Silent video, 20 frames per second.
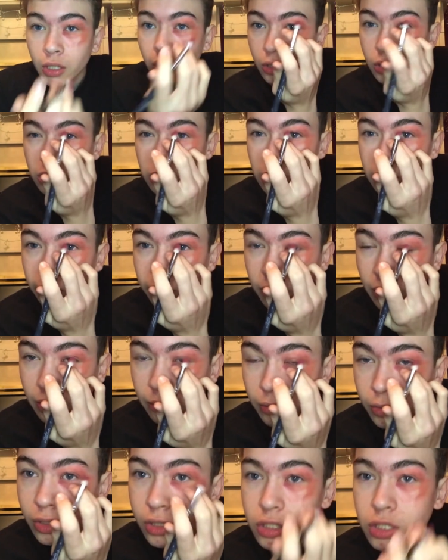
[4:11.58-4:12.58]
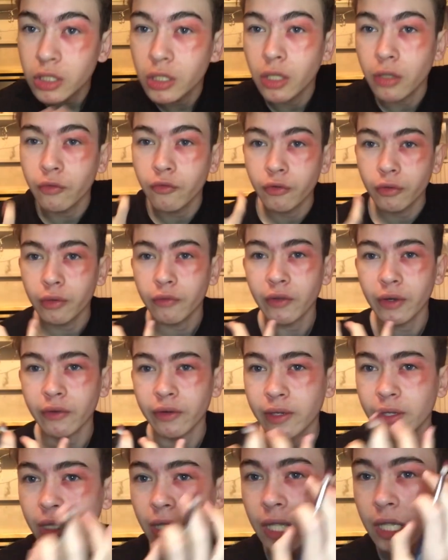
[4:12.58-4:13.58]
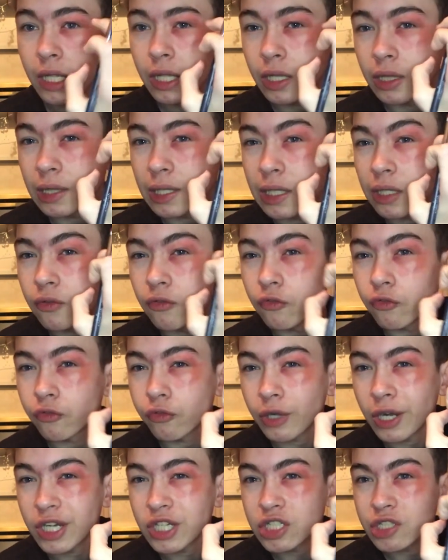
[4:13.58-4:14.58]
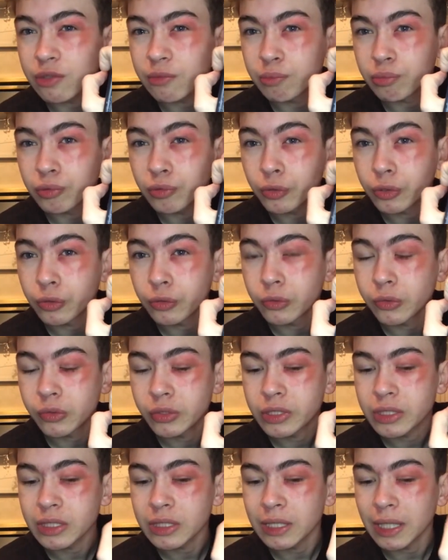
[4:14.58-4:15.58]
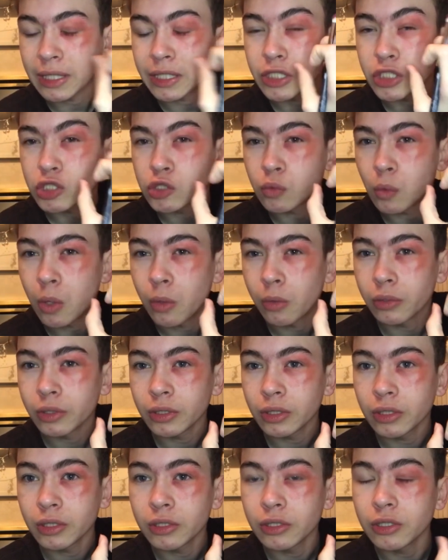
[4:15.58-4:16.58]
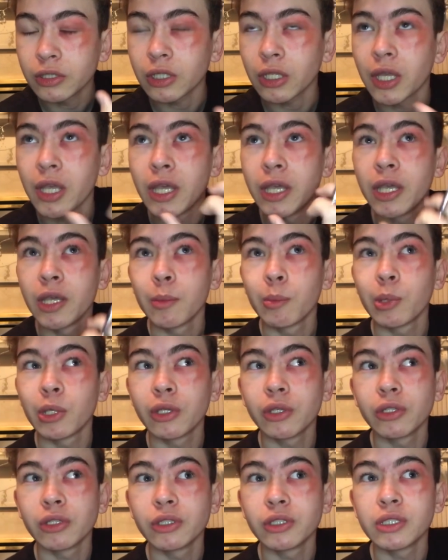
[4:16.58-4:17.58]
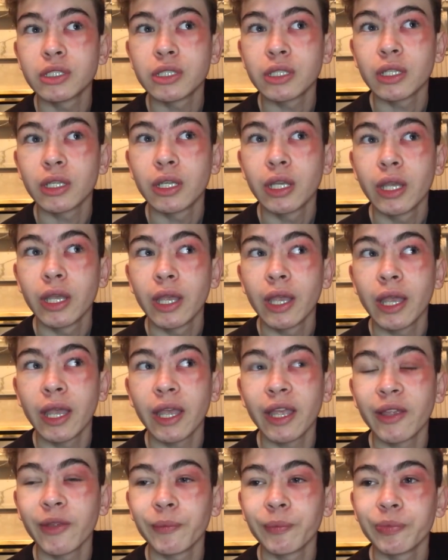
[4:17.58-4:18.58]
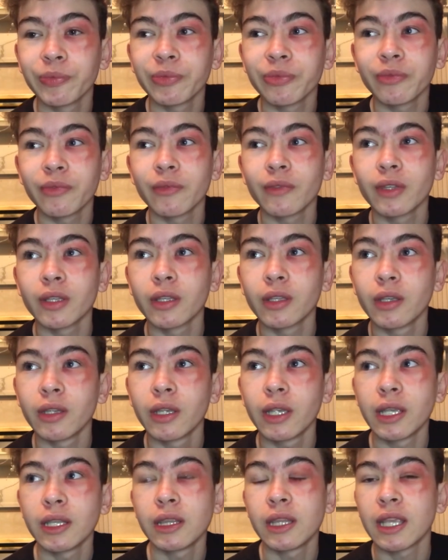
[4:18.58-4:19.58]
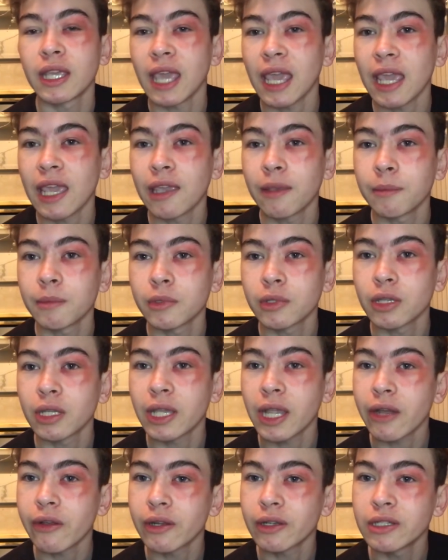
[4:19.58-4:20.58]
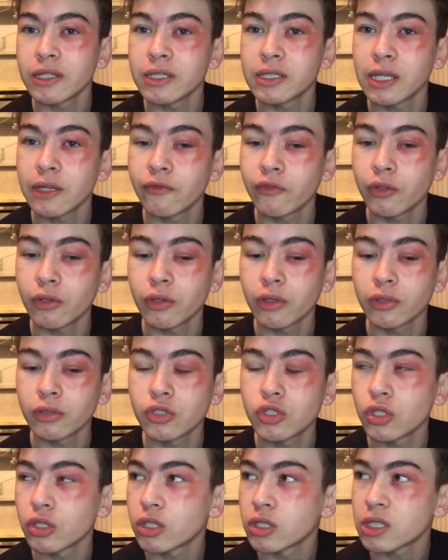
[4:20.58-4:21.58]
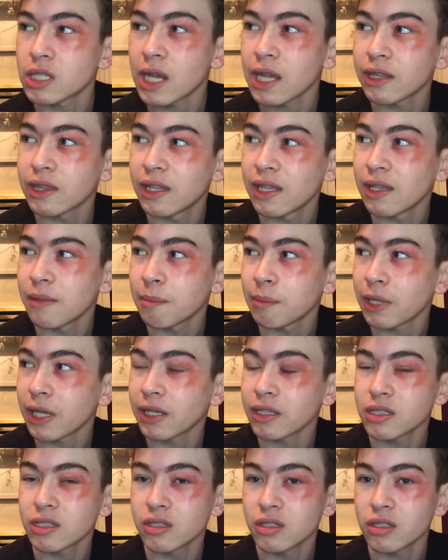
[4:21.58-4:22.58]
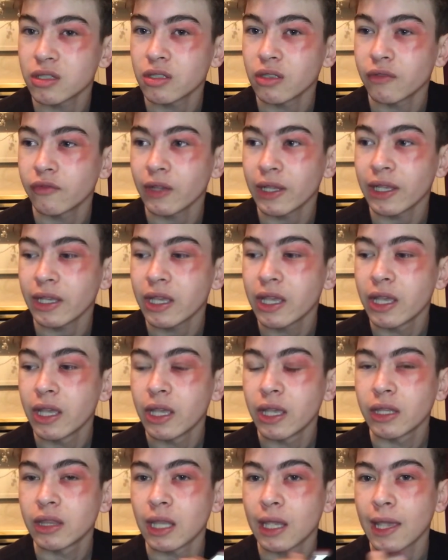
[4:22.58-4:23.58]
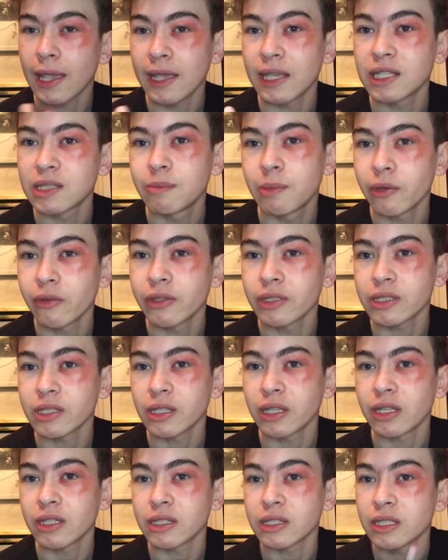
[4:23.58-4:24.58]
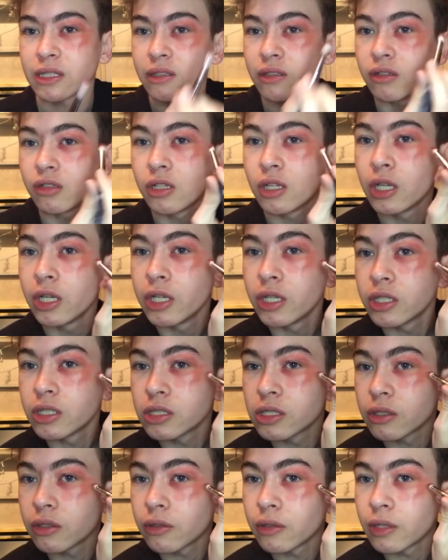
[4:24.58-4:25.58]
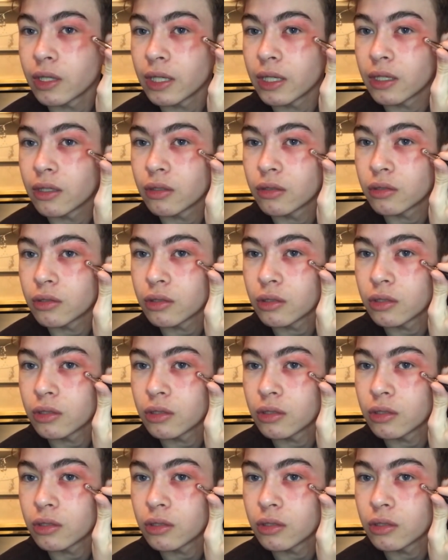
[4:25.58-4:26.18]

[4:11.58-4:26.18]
Also, I wanted to go for a very like fresh, bruised, like swollen look because in the game the characters have just had the impacts and stuff, like they're experiencing it still, so like,